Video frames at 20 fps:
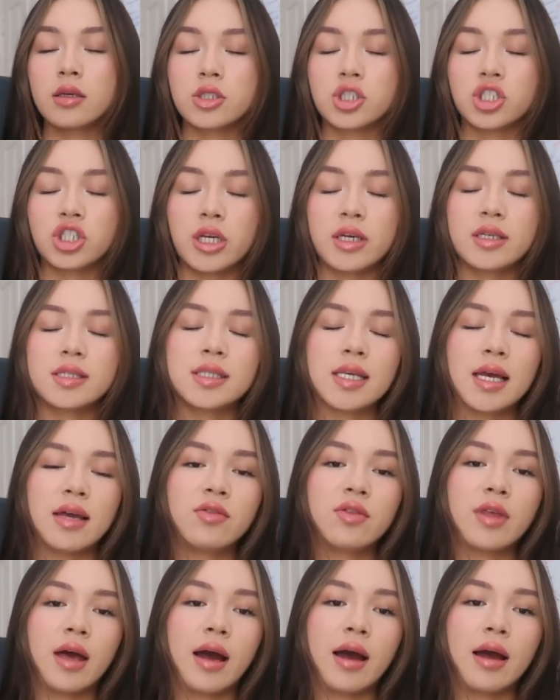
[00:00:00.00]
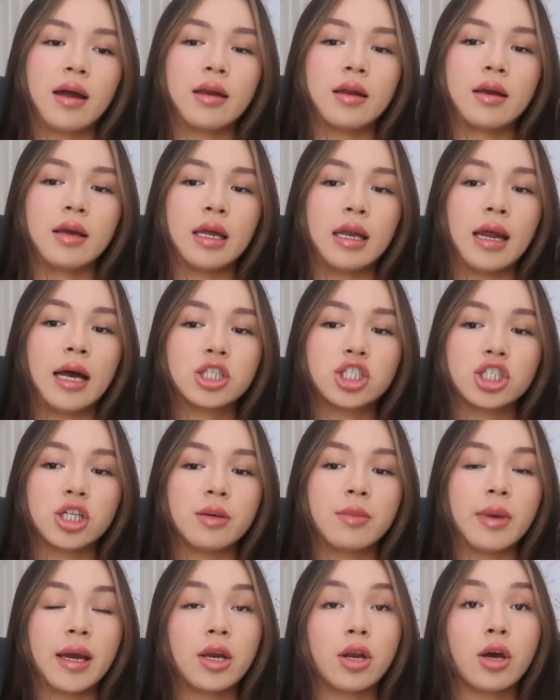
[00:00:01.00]
She said that it
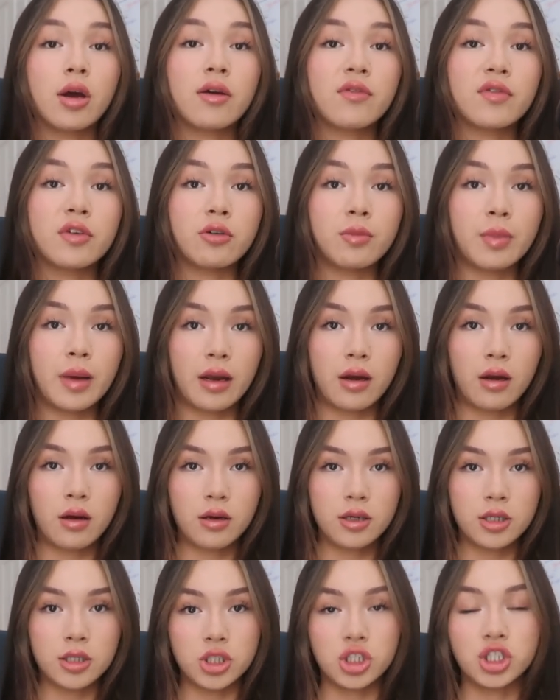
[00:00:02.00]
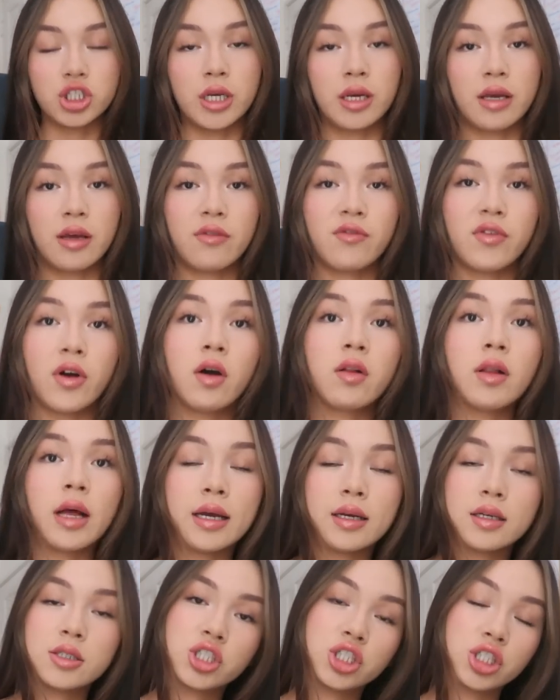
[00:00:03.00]
actually made her feel better because she felt
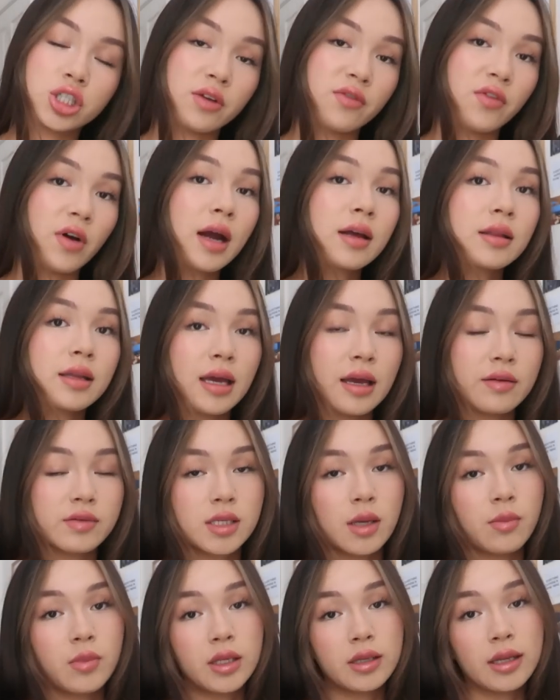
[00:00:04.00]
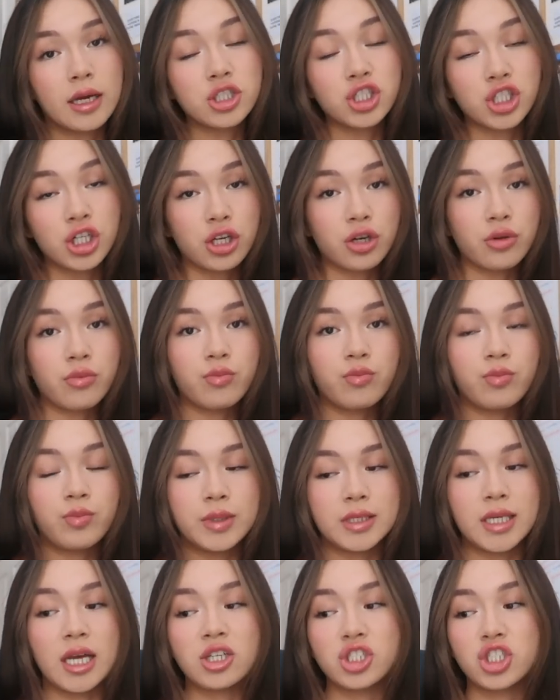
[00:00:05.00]
like she could finally have something that she could
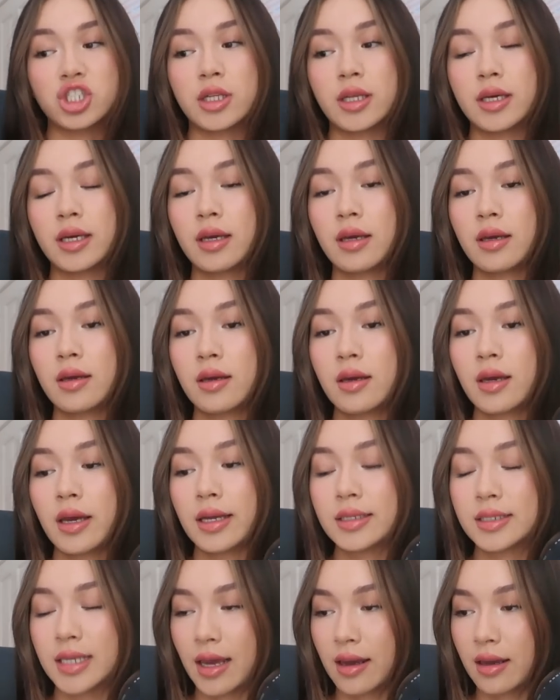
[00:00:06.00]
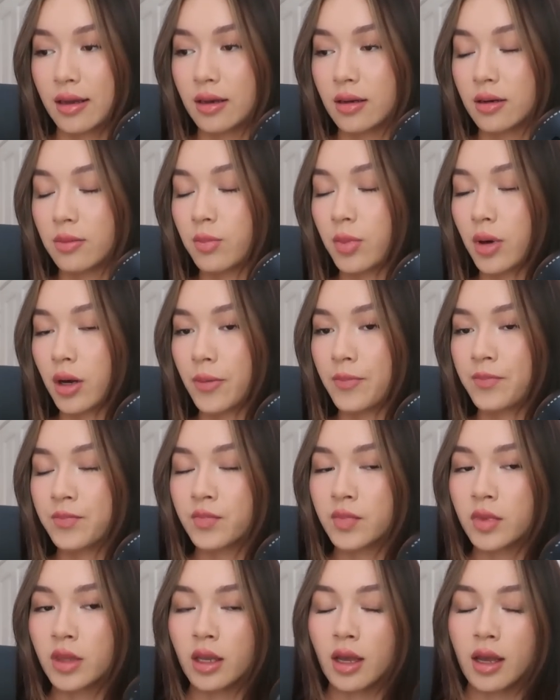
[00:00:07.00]
potentially attain. But
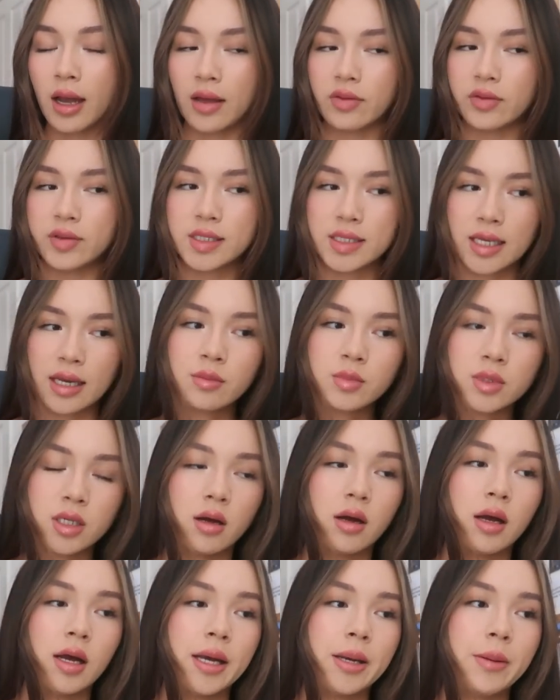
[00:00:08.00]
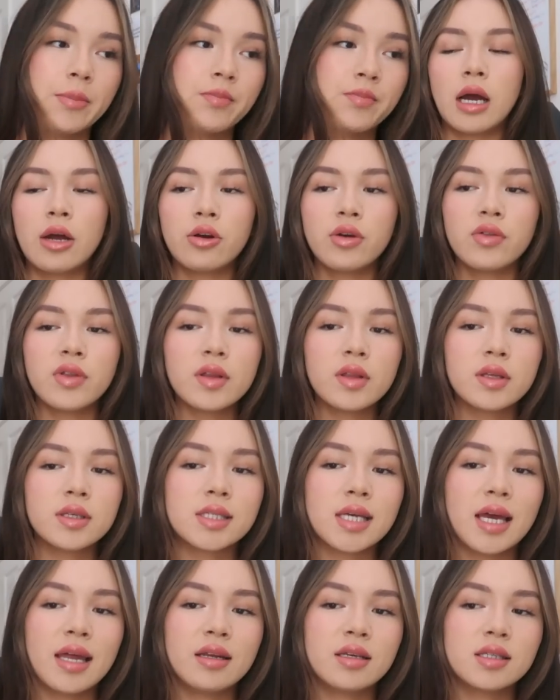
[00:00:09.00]
at the same time, I don't think
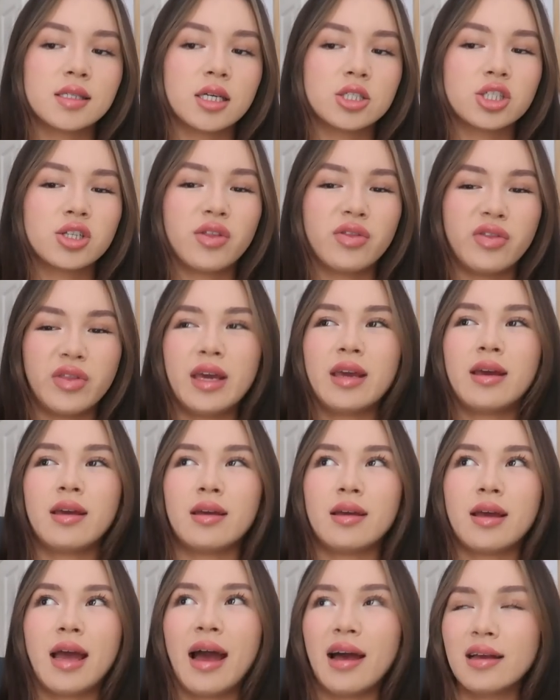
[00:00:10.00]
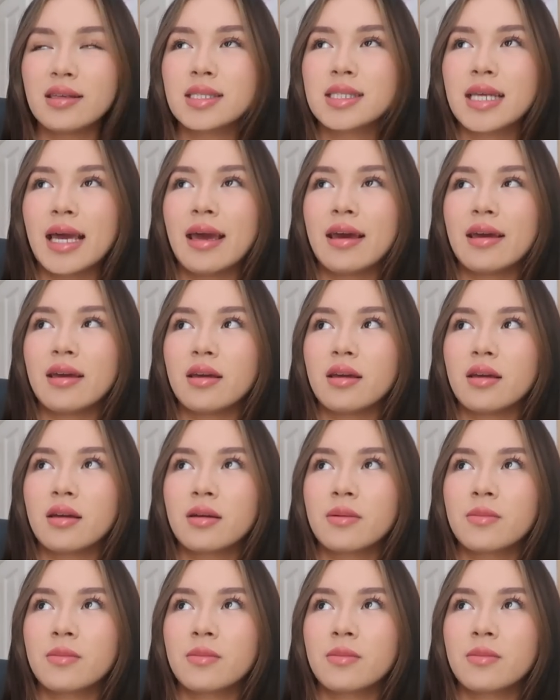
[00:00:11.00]
there's any such thing as a